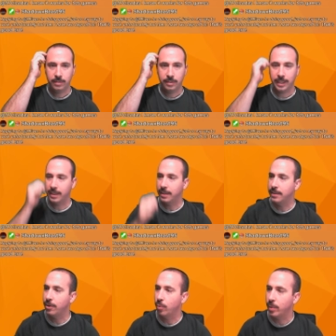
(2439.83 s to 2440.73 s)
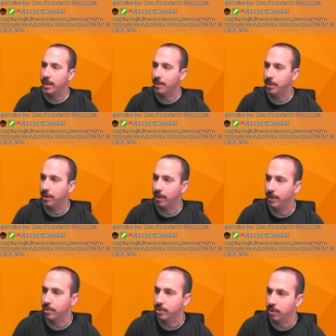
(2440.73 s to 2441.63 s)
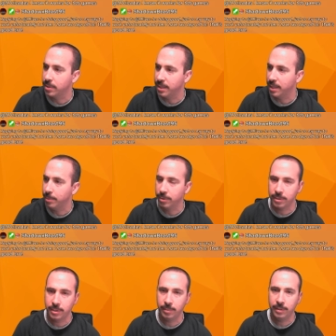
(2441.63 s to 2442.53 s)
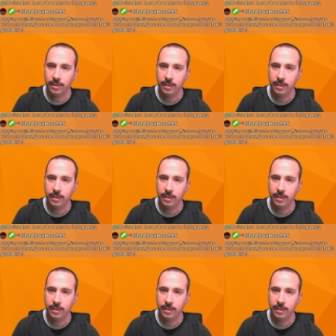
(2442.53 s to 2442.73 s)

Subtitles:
like a Nintendo Wii emulator, I think it was called Simu or something,